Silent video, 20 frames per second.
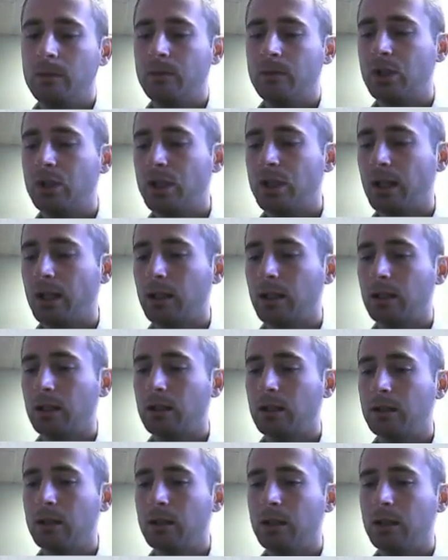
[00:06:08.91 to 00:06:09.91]

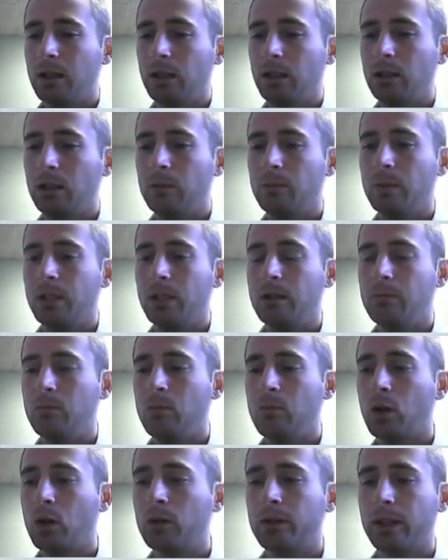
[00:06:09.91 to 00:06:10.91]
share a little bit
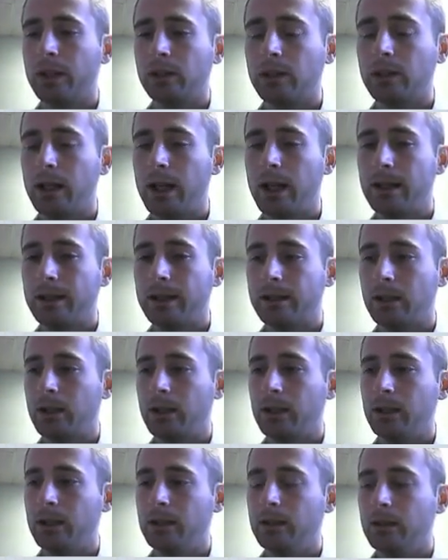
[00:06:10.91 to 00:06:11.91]
more with the class
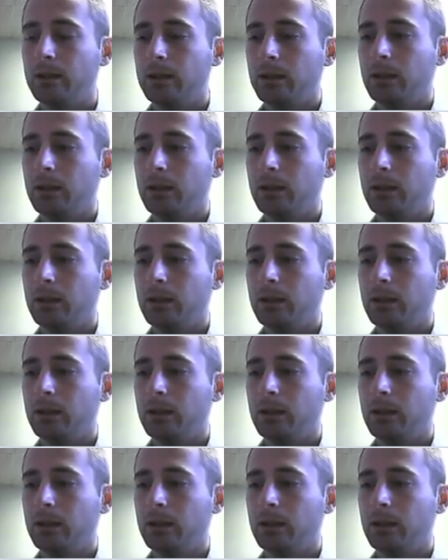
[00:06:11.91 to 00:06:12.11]
on